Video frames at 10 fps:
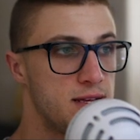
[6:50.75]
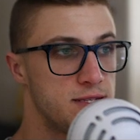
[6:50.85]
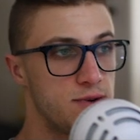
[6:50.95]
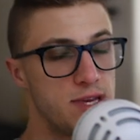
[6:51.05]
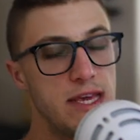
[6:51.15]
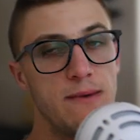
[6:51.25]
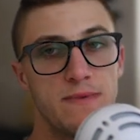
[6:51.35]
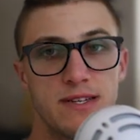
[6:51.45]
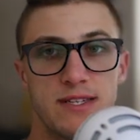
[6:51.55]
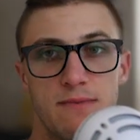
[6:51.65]
So keep
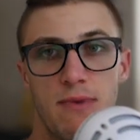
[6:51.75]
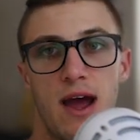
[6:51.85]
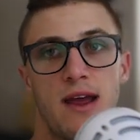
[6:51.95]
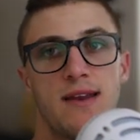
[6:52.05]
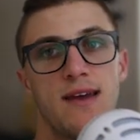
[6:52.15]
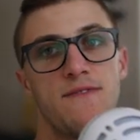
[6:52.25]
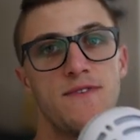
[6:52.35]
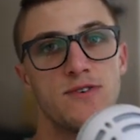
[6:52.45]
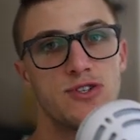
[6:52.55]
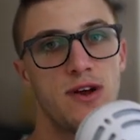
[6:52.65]
this in mind if
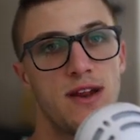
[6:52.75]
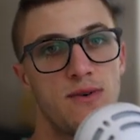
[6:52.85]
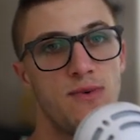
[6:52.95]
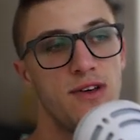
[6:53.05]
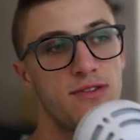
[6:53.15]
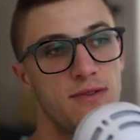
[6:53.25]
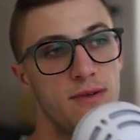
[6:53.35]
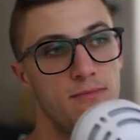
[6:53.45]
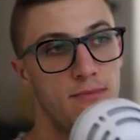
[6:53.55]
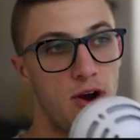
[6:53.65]
you're trading with
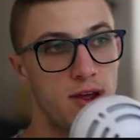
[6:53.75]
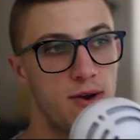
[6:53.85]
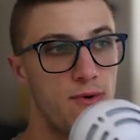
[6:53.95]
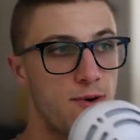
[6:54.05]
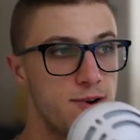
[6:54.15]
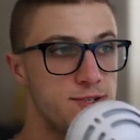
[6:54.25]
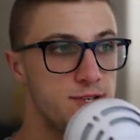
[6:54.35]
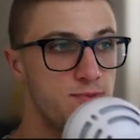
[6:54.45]
market orders.